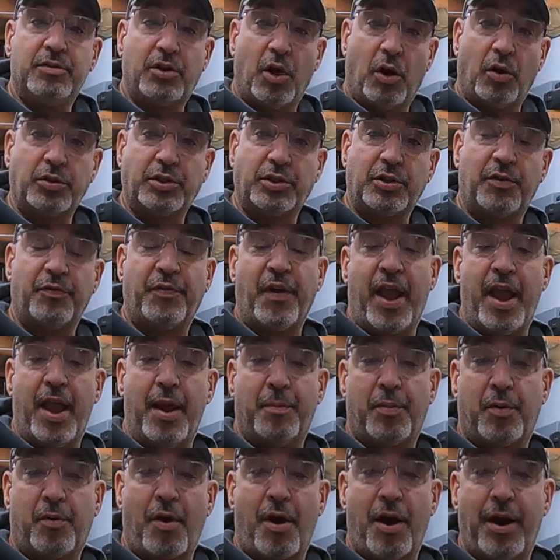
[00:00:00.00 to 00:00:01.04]
Tulster, if
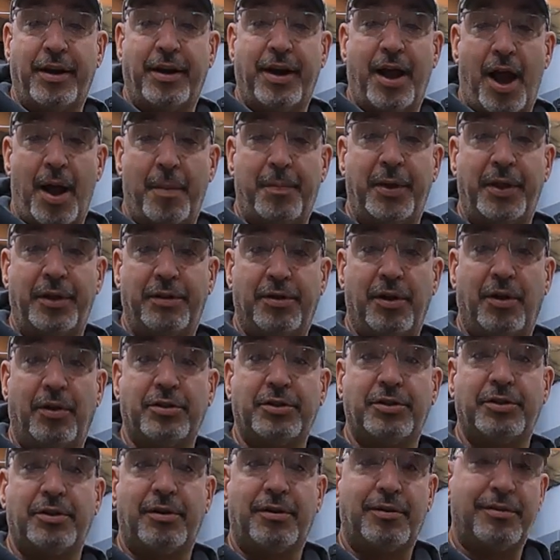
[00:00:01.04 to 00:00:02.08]
Amberide copied
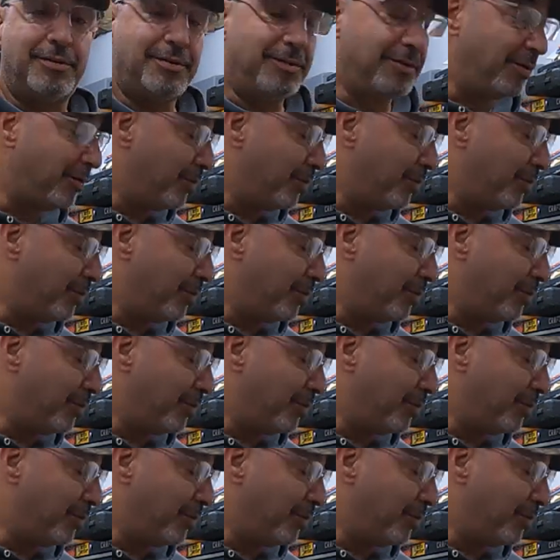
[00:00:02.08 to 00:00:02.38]
Tulster